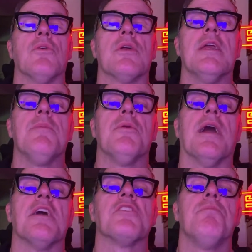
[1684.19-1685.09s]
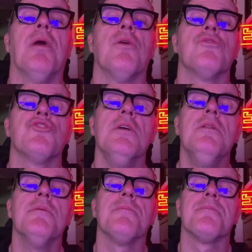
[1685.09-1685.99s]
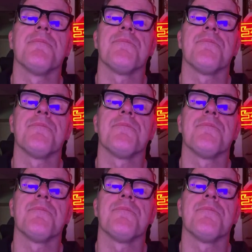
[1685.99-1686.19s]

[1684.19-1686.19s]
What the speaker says: I will keep you guys posted.